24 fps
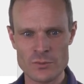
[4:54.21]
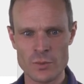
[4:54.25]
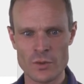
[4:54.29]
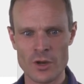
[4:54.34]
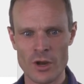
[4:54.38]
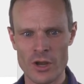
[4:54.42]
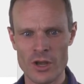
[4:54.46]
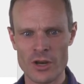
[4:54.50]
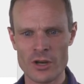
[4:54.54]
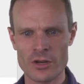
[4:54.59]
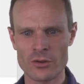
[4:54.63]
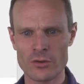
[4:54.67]
we're
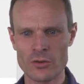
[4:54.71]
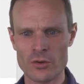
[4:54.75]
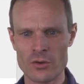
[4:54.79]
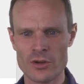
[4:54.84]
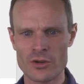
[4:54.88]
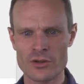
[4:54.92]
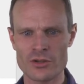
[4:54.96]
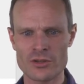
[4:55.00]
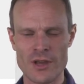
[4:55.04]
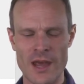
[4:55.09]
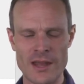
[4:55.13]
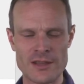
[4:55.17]
not going to
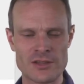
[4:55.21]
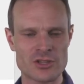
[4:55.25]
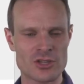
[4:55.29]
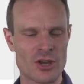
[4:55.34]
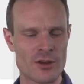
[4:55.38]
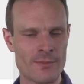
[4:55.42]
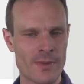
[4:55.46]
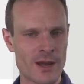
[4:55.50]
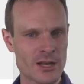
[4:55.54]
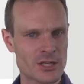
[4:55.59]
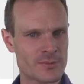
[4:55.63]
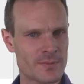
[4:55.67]
look at
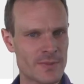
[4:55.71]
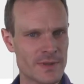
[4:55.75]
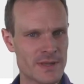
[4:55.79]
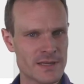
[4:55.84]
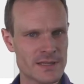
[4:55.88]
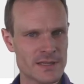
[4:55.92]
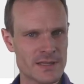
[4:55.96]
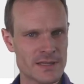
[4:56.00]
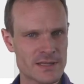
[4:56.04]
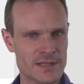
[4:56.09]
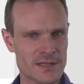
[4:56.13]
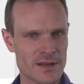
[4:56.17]
so much, but
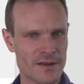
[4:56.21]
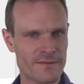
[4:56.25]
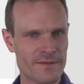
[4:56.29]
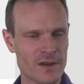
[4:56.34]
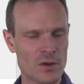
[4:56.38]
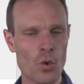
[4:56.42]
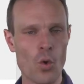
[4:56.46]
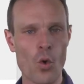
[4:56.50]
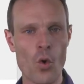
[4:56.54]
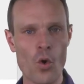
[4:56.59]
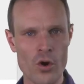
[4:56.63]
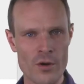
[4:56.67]
this is stuff
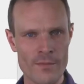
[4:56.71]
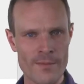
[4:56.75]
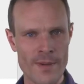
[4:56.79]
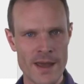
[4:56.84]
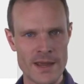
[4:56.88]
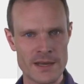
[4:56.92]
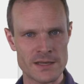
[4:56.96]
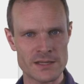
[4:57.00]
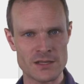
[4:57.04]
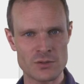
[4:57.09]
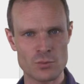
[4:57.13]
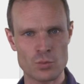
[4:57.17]
that
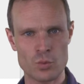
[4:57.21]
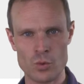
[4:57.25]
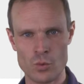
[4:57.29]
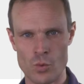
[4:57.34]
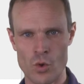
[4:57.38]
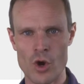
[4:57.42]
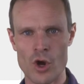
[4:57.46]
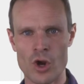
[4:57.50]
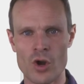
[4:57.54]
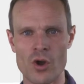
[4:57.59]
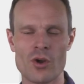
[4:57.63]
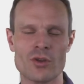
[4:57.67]
automated will
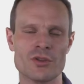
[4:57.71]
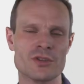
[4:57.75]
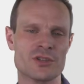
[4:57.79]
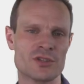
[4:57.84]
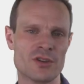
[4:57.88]
work on.